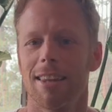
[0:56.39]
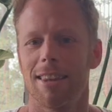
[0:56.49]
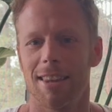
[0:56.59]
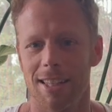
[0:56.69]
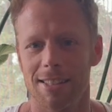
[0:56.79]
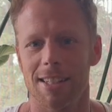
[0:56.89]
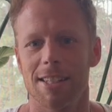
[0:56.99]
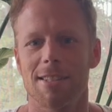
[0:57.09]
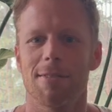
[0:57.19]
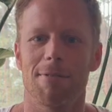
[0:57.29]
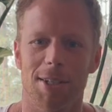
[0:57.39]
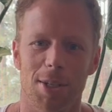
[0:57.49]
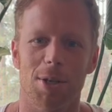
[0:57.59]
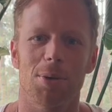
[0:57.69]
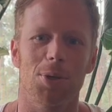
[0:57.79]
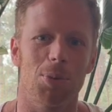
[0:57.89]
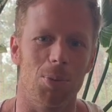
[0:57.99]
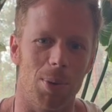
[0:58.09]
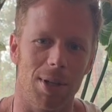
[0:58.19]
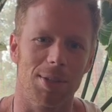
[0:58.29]
this is the video you
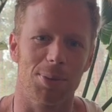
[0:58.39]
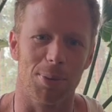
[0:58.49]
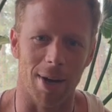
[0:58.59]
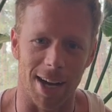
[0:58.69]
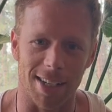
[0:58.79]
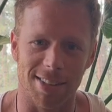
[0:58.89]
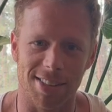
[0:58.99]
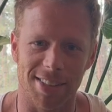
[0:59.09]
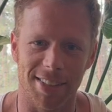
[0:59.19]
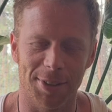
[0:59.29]
want to watch.